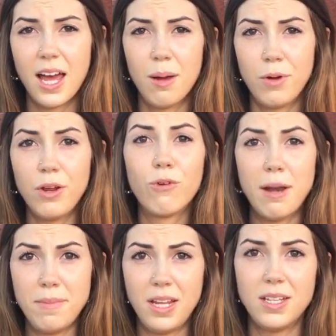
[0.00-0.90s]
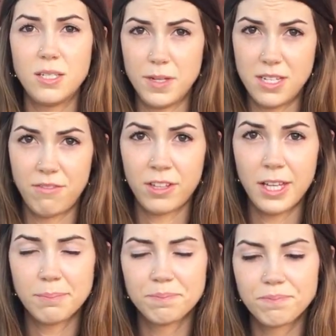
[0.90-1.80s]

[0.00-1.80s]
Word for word: um, red meat specifically.